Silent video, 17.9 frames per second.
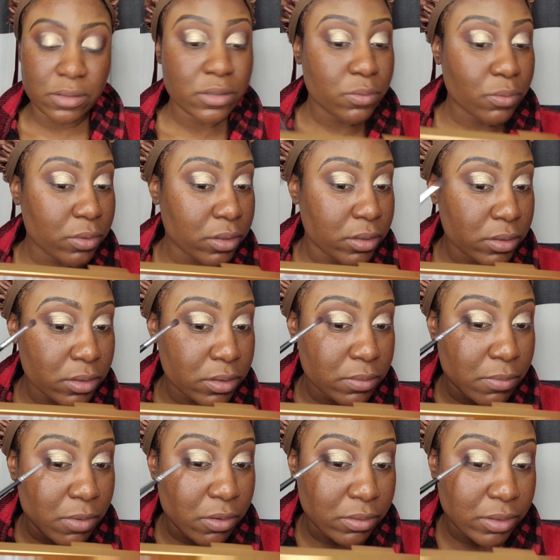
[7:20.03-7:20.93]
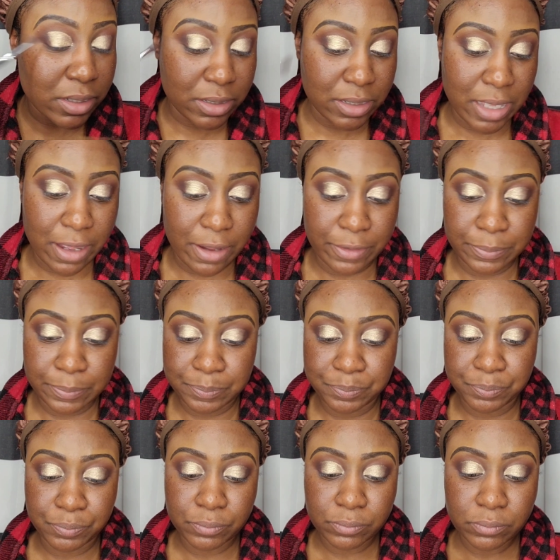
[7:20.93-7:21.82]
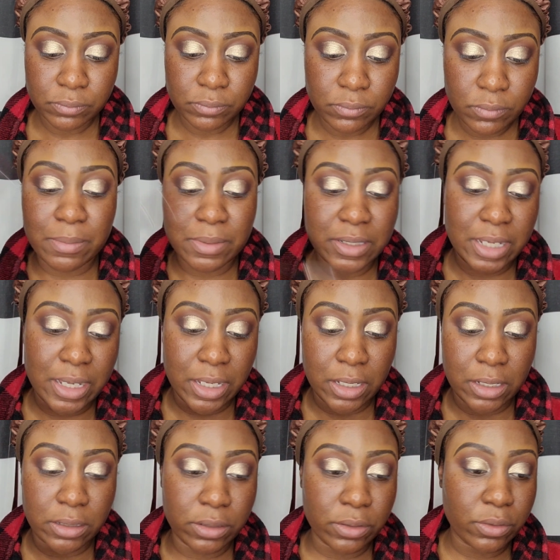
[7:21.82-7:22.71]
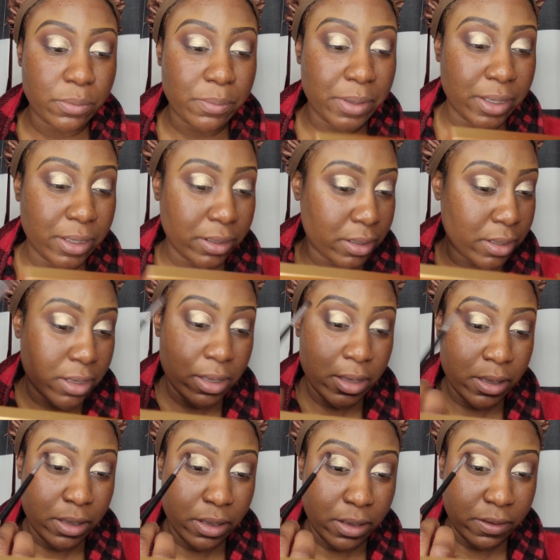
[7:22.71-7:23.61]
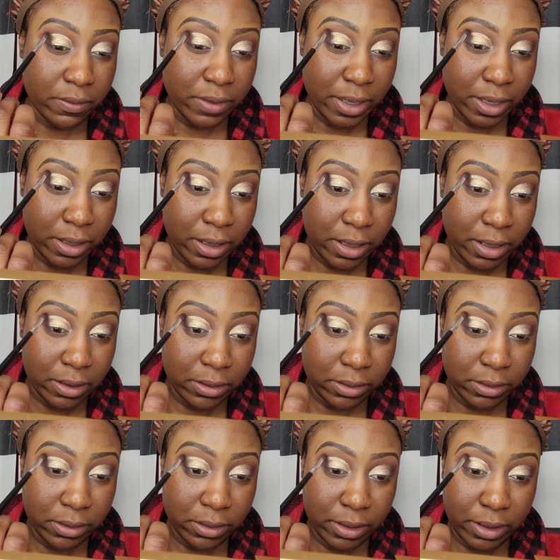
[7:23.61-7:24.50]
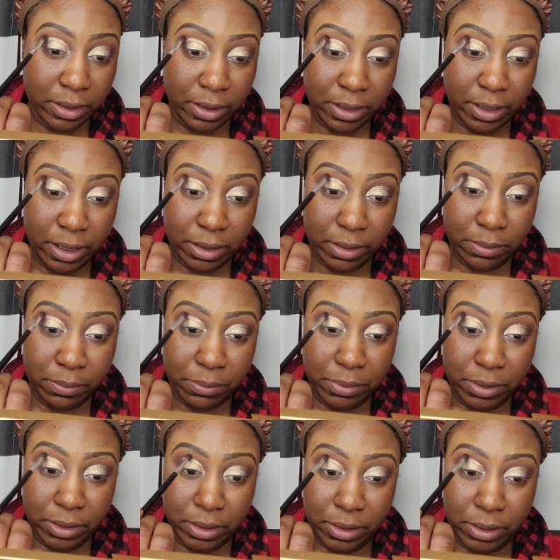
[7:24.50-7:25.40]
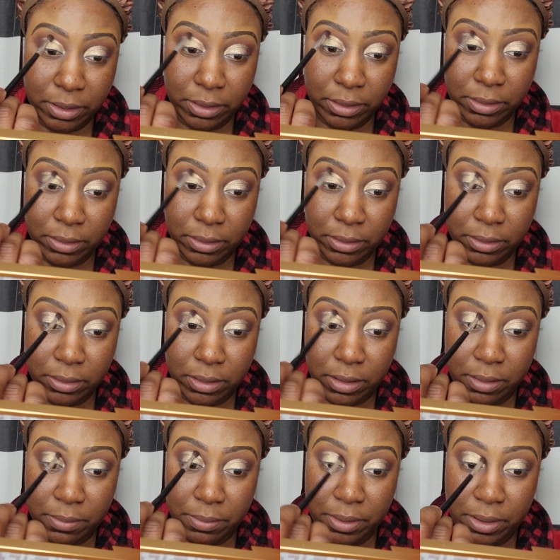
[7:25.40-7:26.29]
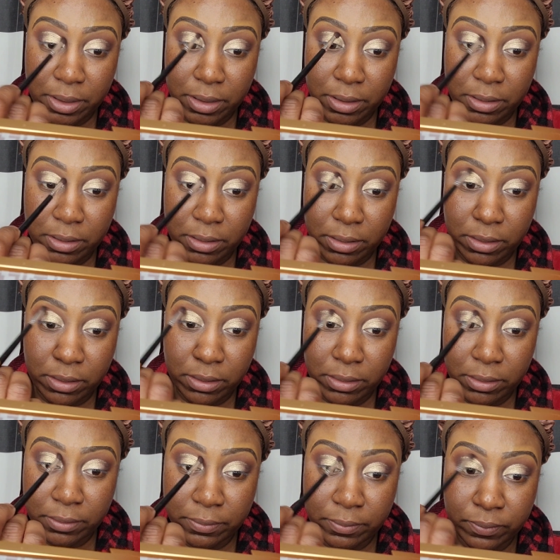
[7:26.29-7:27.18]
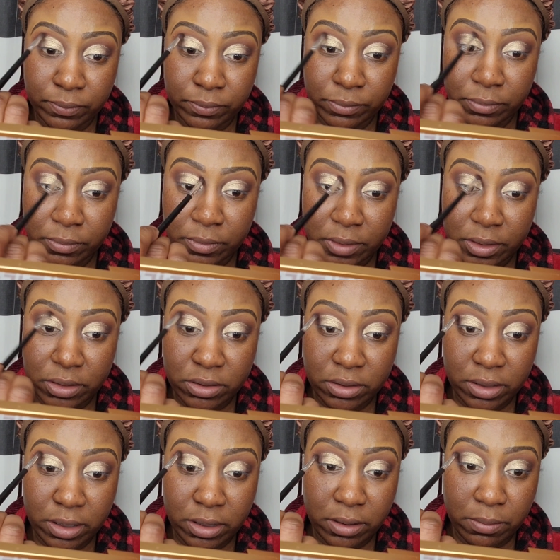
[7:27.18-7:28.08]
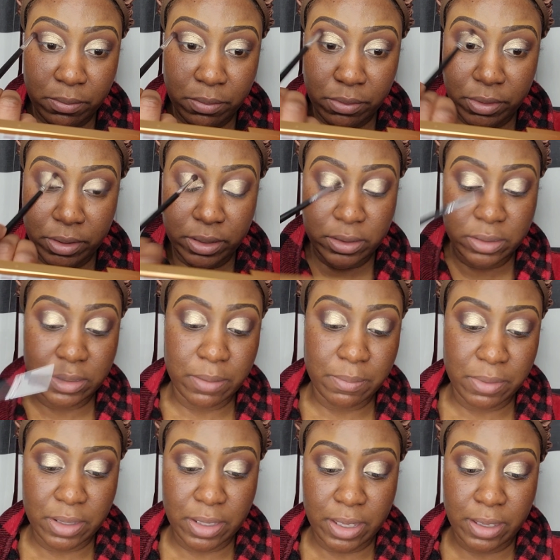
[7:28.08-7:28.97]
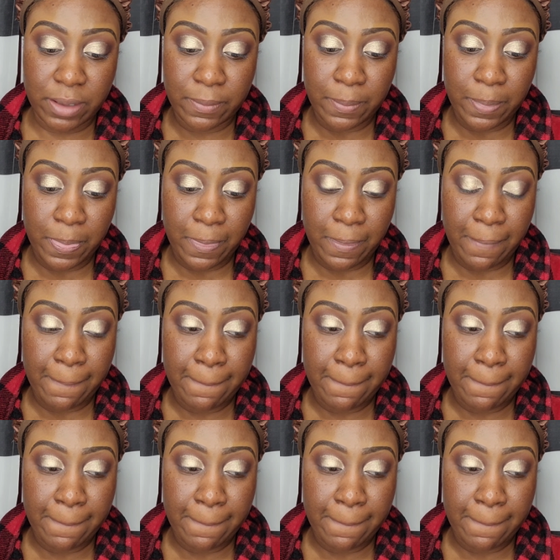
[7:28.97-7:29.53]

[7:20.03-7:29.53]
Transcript: just want to smoke this out. And I'm going to take a little bit of that color and kind of put it up here. Just kind of bring some of that